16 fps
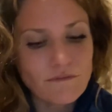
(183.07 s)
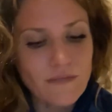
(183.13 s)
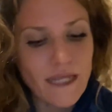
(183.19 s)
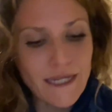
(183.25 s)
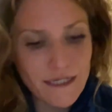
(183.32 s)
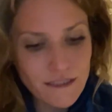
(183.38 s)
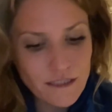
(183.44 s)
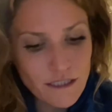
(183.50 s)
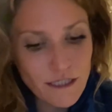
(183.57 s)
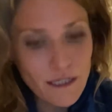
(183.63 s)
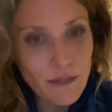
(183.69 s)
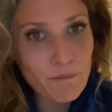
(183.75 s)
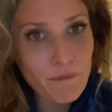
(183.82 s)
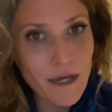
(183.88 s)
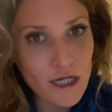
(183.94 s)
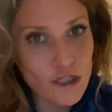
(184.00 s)
and
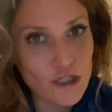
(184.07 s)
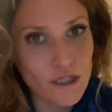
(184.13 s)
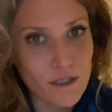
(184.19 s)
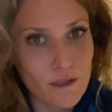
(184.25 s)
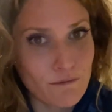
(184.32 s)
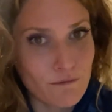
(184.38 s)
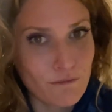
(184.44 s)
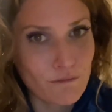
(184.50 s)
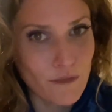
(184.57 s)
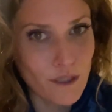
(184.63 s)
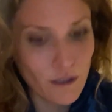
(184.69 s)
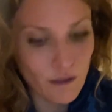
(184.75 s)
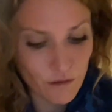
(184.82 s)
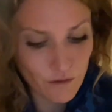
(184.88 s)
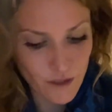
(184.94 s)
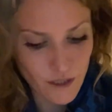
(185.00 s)
compassion,
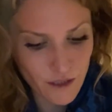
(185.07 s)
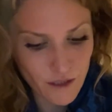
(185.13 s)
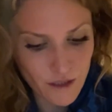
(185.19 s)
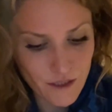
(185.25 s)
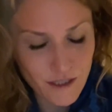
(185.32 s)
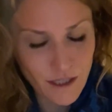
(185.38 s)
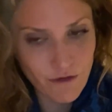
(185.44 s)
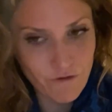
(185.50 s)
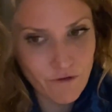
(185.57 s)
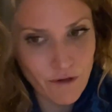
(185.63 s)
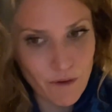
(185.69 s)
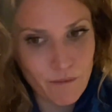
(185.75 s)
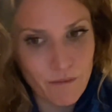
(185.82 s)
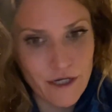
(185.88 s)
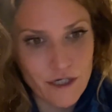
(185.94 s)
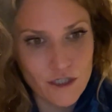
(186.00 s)
including the
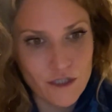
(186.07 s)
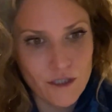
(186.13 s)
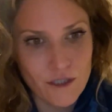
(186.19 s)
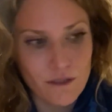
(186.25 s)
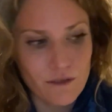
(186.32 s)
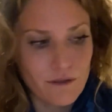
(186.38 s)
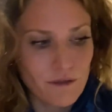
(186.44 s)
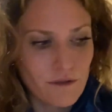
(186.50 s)
self-compassion.